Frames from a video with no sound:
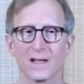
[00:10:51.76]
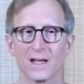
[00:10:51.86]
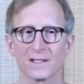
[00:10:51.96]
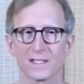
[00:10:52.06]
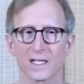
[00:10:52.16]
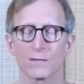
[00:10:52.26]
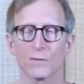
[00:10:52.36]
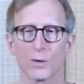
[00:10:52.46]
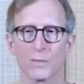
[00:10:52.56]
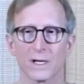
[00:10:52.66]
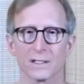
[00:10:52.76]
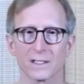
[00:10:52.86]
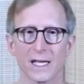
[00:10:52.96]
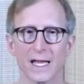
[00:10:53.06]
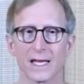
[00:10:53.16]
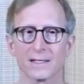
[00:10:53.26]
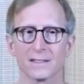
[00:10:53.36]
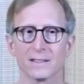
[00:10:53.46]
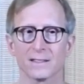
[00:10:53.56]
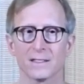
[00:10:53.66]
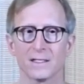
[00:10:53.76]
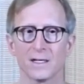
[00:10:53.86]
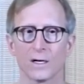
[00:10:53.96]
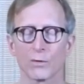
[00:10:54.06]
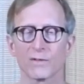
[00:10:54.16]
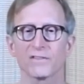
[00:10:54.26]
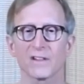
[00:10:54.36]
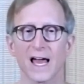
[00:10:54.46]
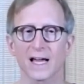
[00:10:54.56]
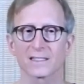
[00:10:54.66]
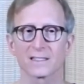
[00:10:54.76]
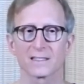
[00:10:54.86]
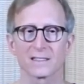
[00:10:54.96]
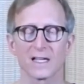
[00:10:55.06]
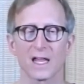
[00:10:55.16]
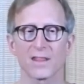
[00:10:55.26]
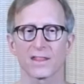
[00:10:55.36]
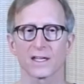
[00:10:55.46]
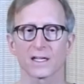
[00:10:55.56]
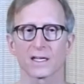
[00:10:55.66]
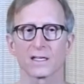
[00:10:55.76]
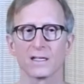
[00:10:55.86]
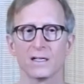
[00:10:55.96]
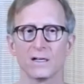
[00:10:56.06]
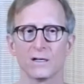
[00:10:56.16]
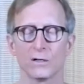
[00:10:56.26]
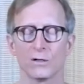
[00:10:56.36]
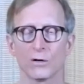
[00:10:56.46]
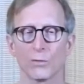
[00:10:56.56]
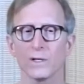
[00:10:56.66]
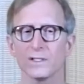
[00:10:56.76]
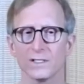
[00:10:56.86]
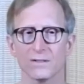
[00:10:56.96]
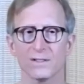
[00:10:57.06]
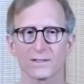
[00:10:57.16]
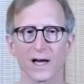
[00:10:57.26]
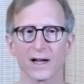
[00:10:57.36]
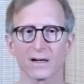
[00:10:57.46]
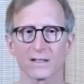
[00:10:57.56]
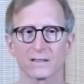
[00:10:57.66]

And take a moment and reflect and think, what do you desire?